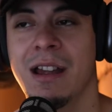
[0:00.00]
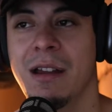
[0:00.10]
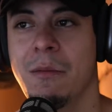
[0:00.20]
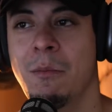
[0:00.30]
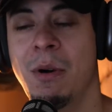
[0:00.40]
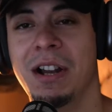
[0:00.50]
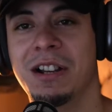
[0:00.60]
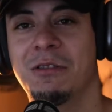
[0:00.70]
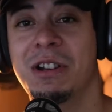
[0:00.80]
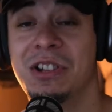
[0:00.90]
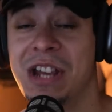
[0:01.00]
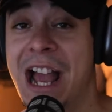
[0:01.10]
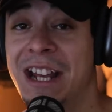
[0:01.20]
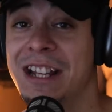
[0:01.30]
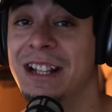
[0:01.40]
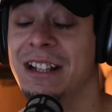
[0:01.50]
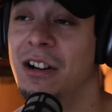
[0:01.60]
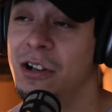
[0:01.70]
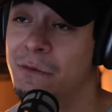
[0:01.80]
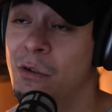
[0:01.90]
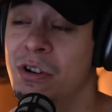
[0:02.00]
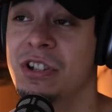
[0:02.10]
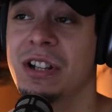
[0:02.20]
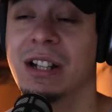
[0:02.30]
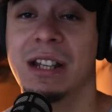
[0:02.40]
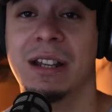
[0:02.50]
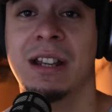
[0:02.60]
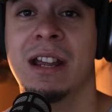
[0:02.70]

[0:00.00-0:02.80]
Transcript: But Christianity, unfortunately,